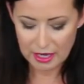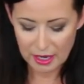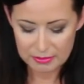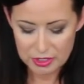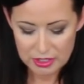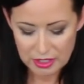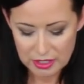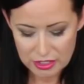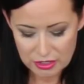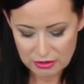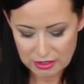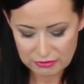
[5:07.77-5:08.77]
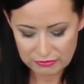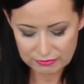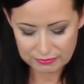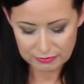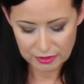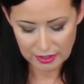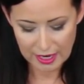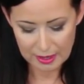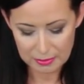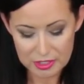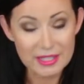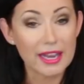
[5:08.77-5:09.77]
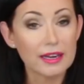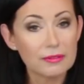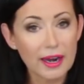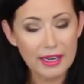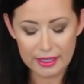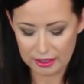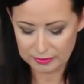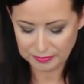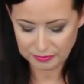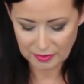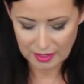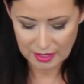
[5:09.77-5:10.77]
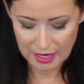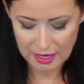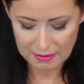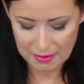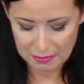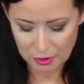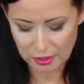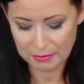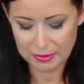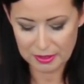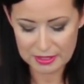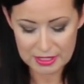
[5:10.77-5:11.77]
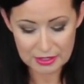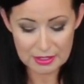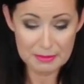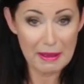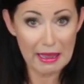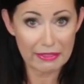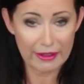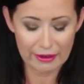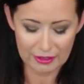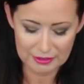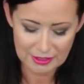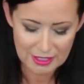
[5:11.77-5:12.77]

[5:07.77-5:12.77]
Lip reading: today I'm just gonna do it for camera's sake right here. And my mortar and pestle's back there.